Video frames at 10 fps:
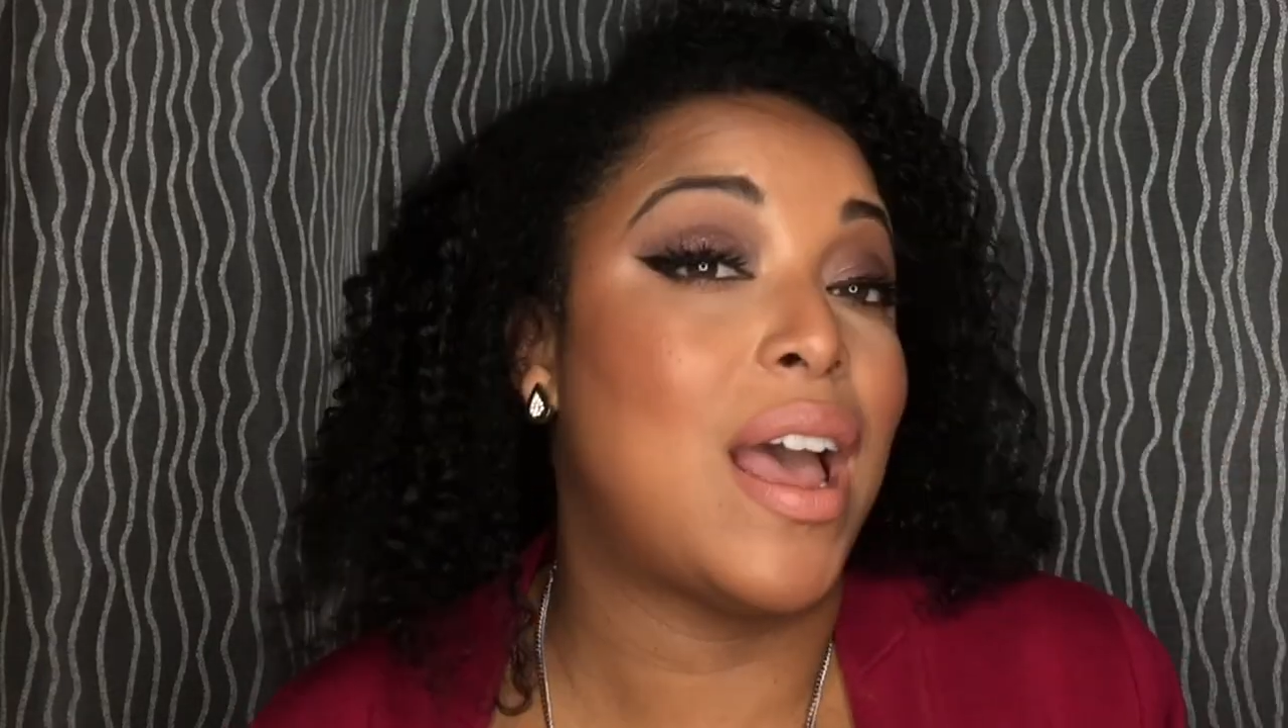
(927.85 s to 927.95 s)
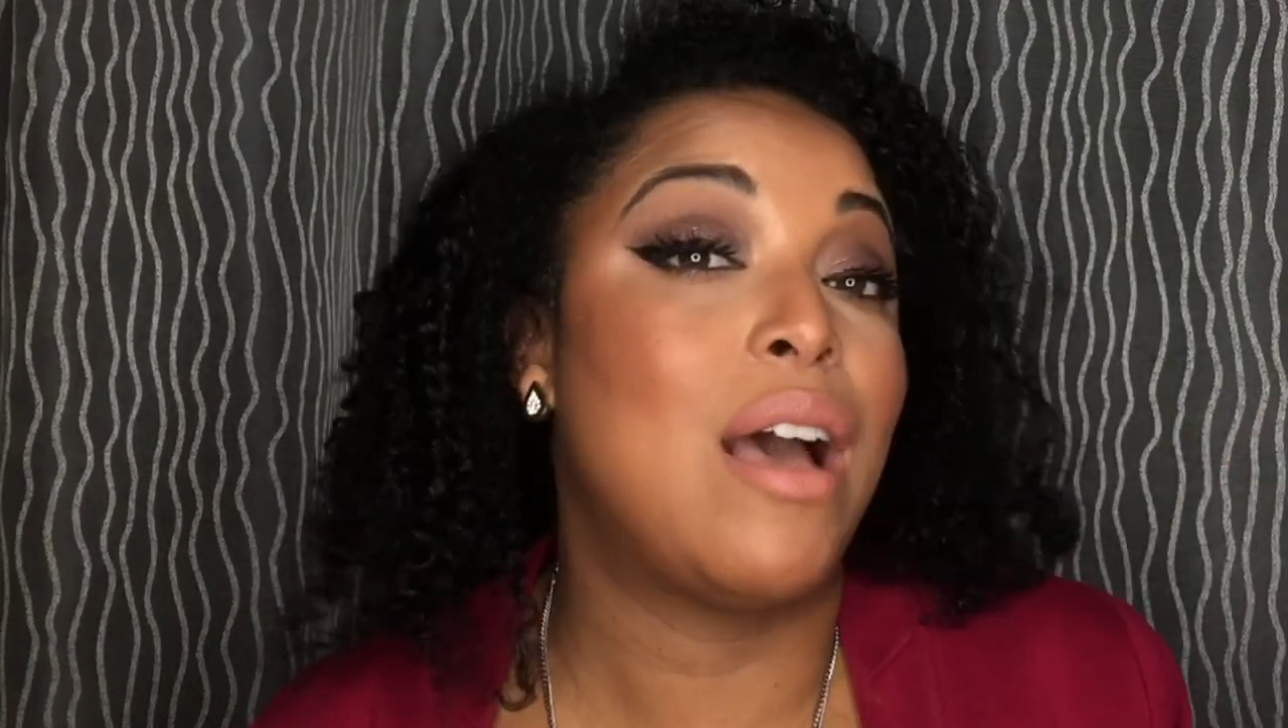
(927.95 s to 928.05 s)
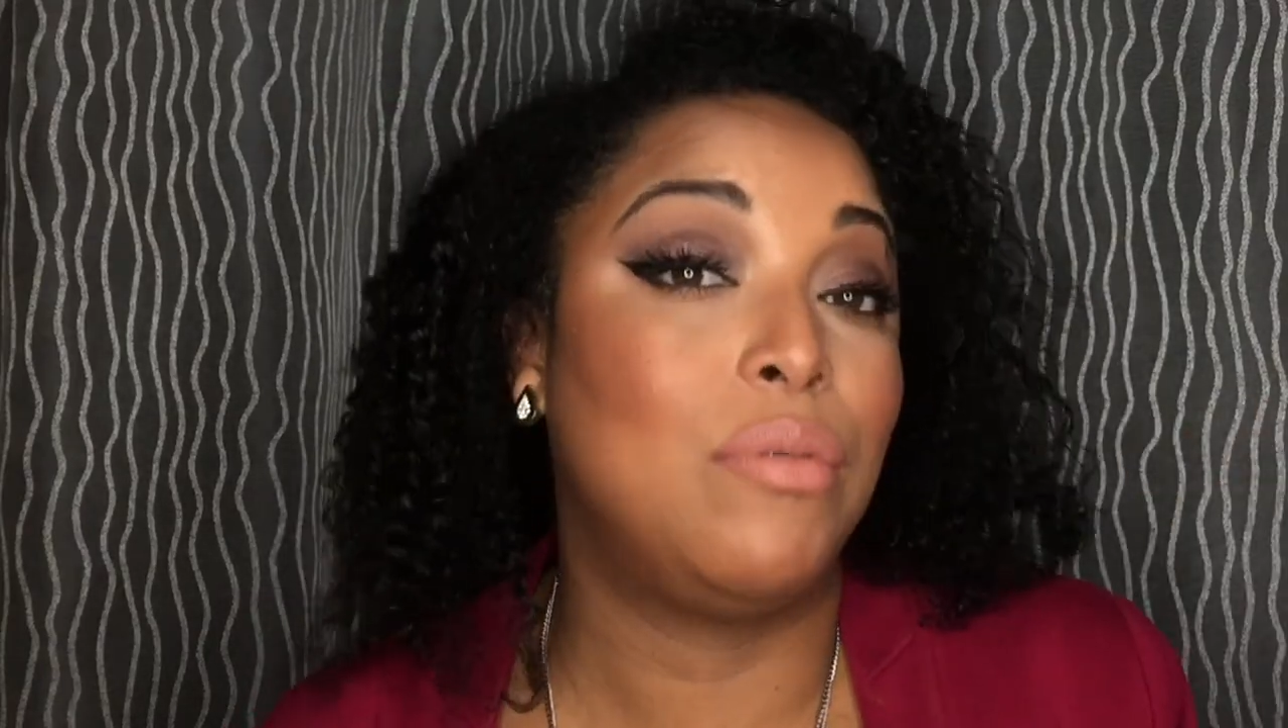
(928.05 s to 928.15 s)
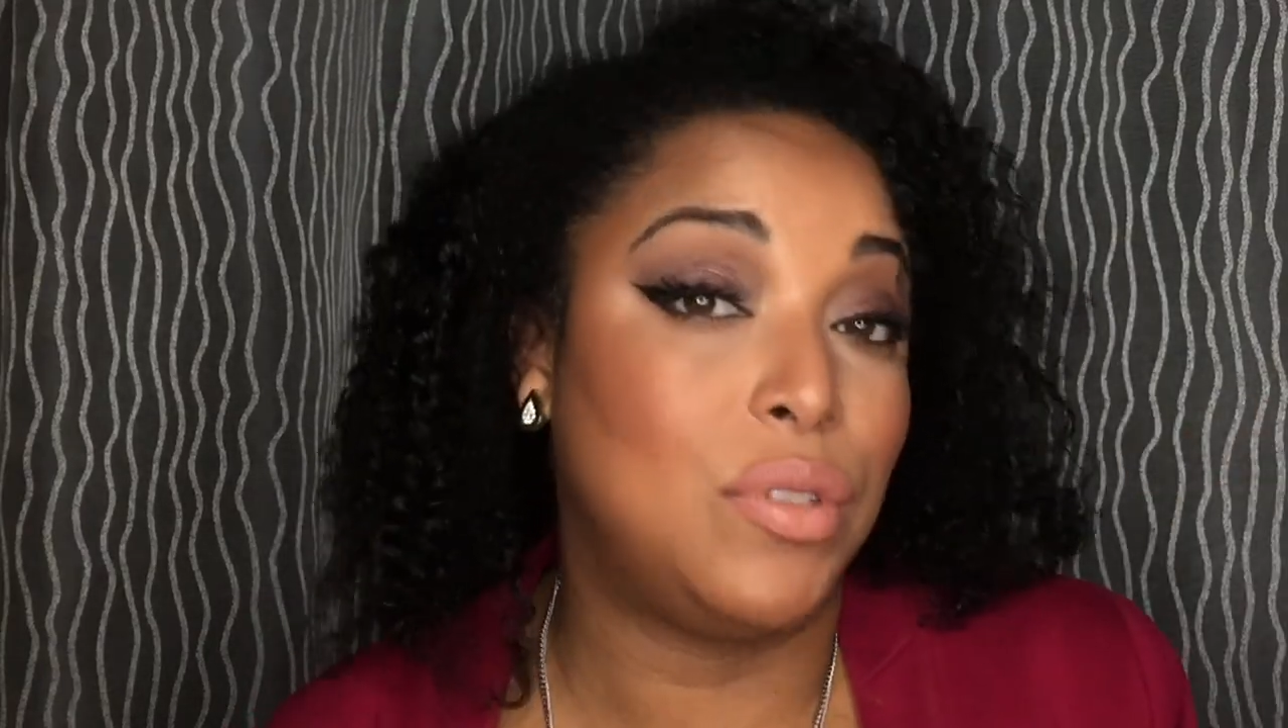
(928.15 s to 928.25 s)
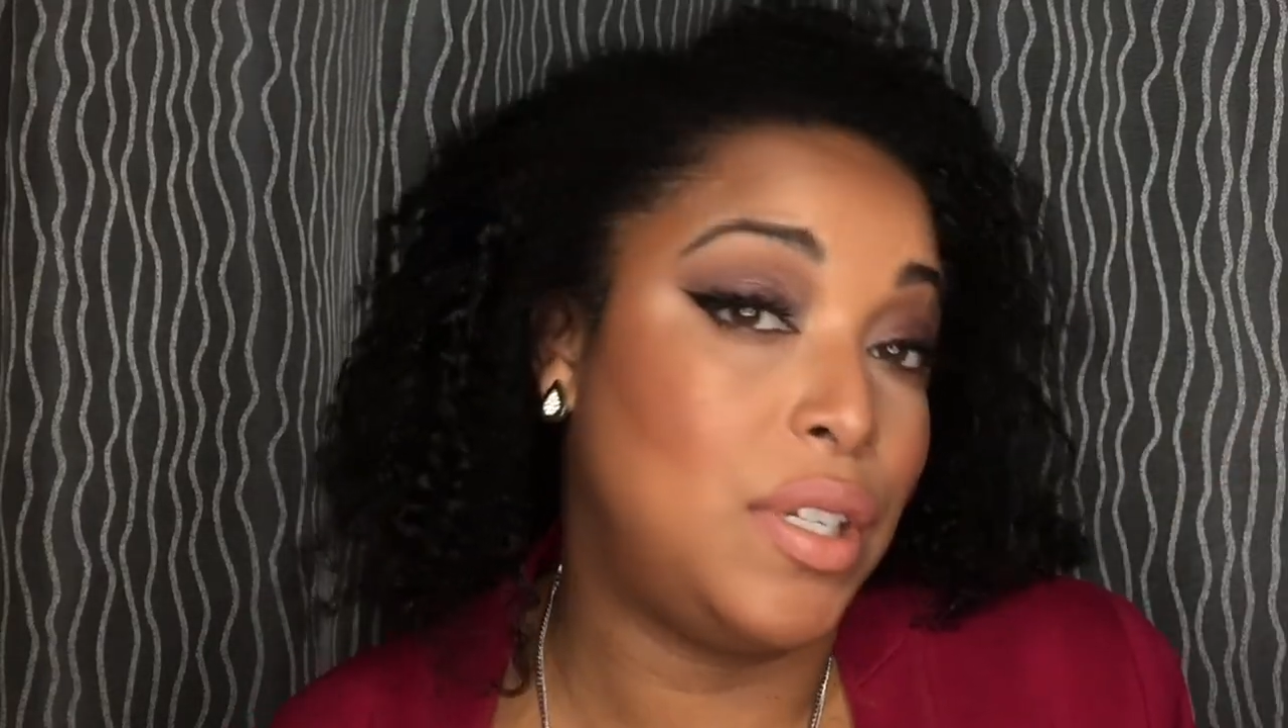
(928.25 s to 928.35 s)

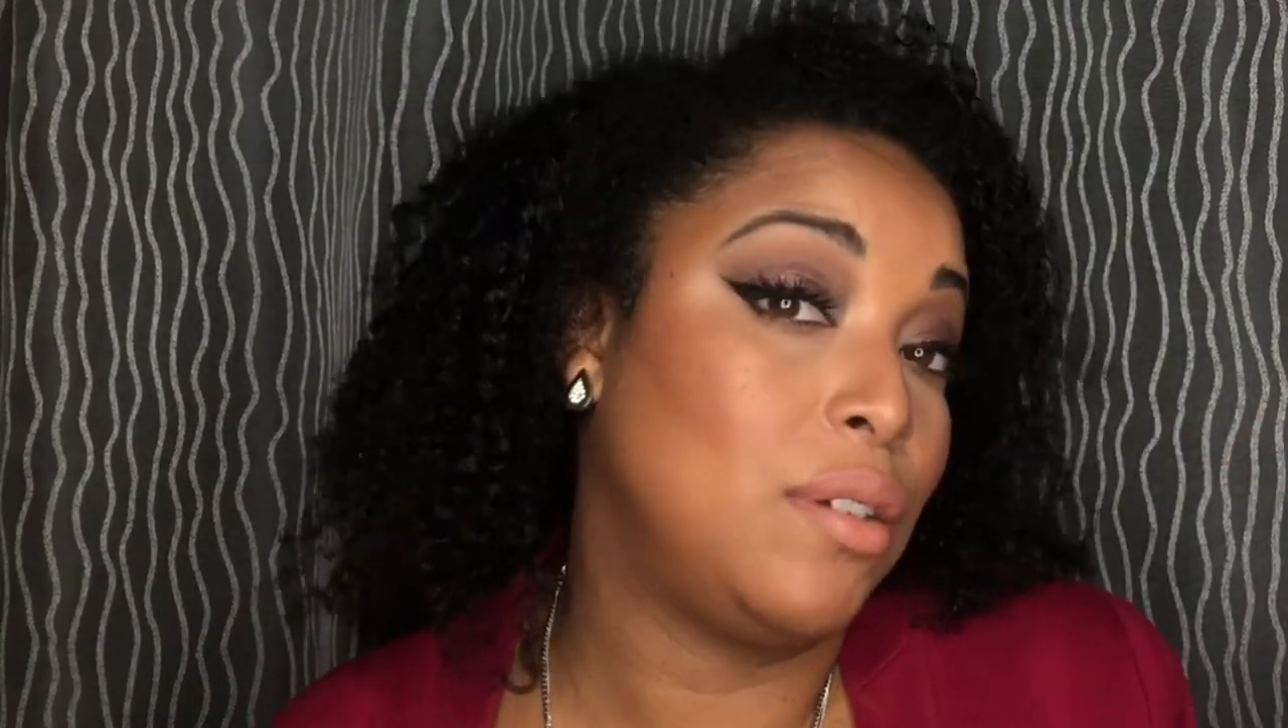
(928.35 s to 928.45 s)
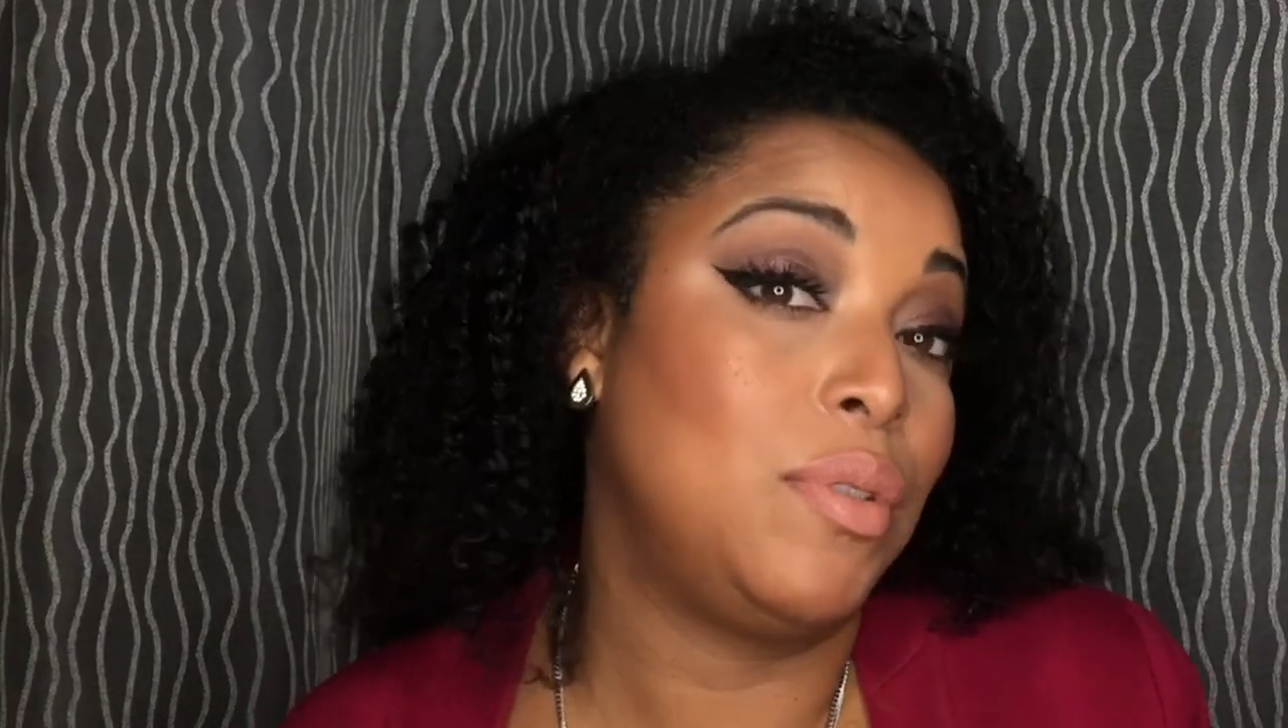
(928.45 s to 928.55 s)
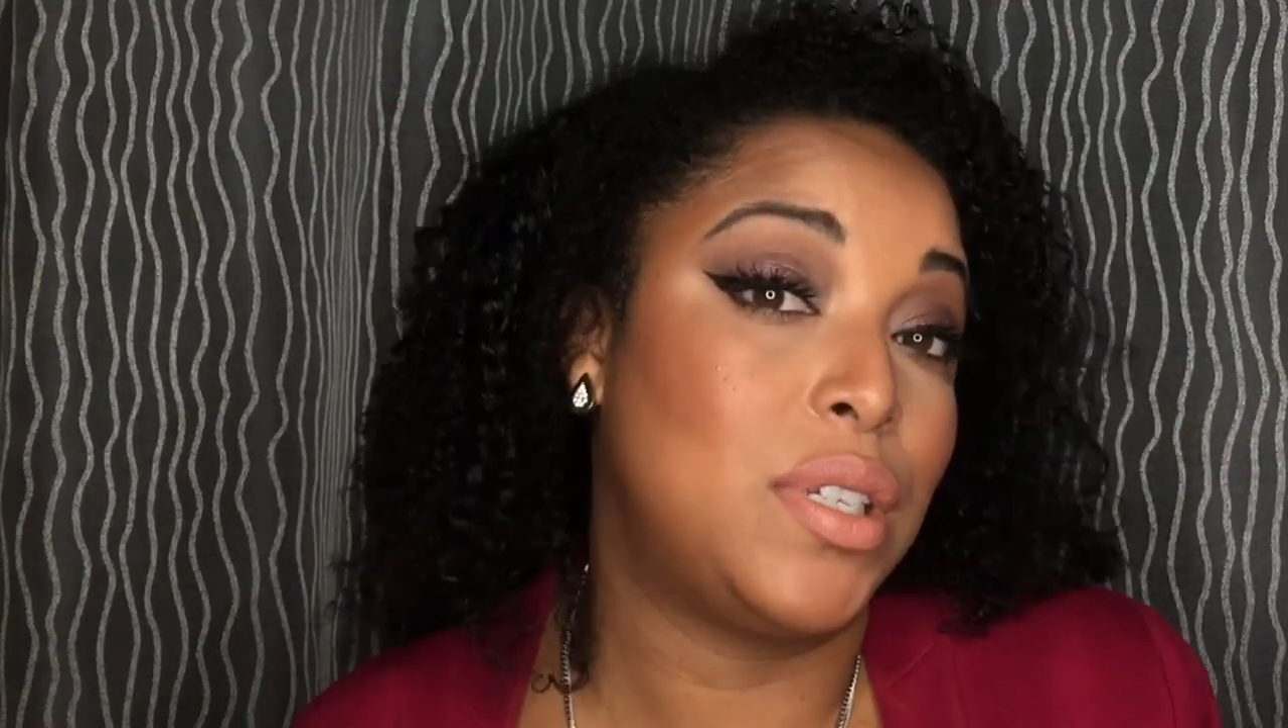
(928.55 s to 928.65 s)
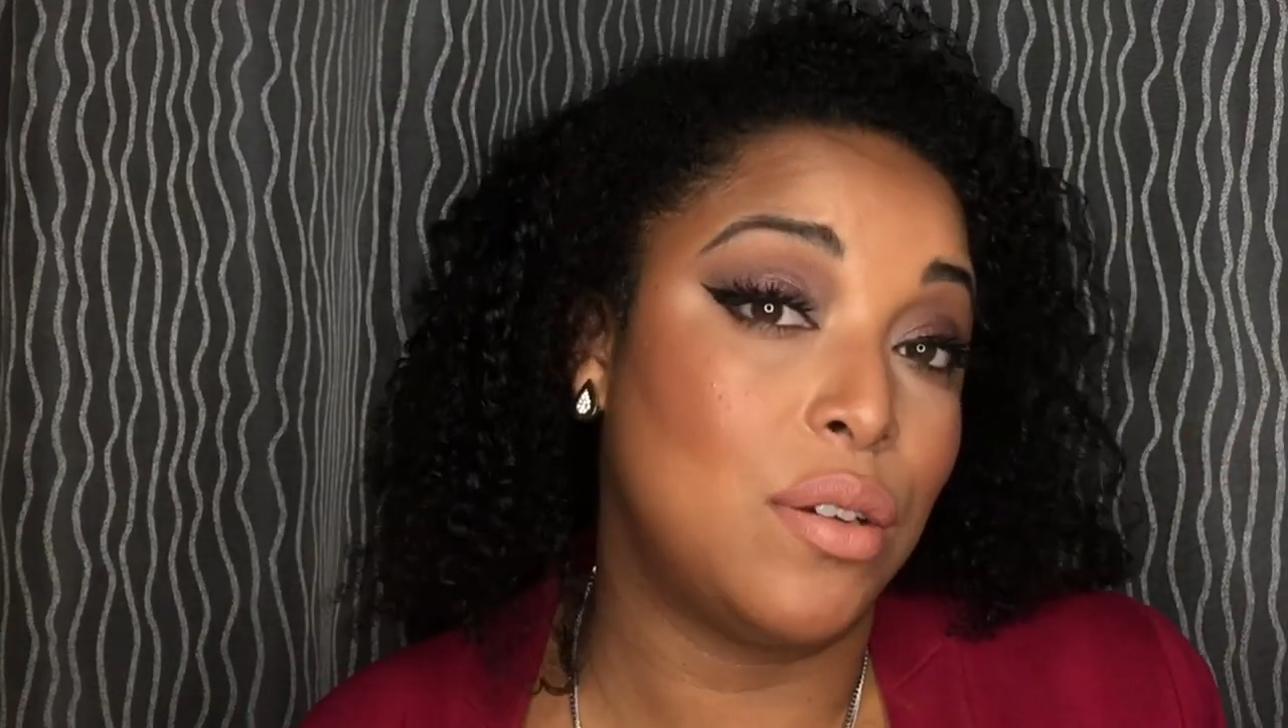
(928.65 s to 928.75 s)
I will deal with